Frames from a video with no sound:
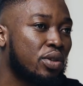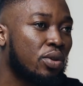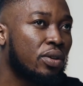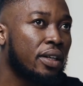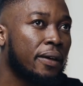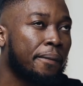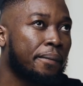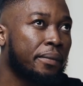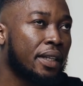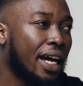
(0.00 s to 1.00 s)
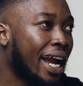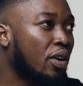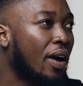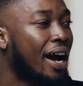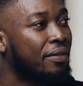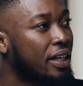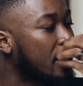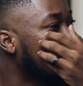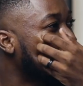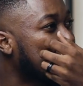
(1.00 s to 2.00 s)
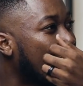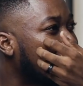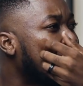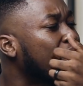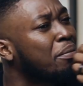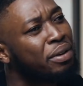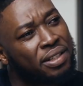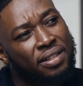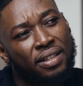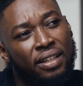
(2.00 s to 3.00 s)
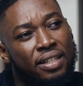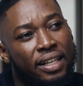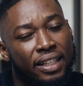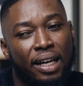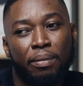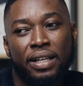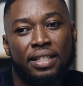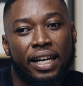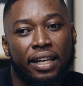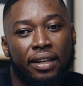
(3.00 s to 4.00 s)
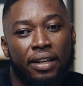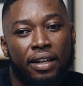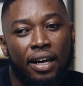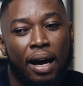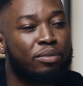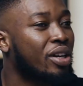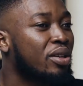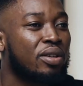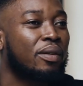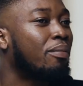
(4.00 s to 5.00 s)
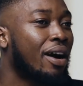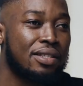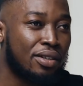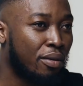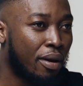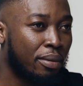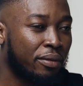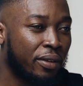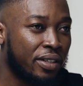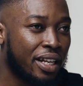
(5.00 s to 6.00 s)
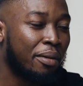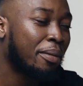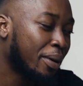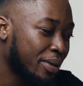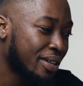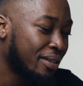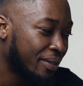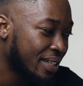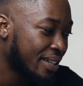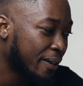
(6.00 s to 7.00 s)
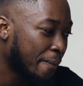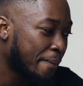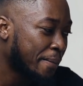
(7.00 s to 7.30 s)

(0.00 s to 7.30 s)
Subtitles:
So I don't have any, I can have ambitions and things like that, but it's like, I'm trying to solve the practical problem first. And I remember I went to an event and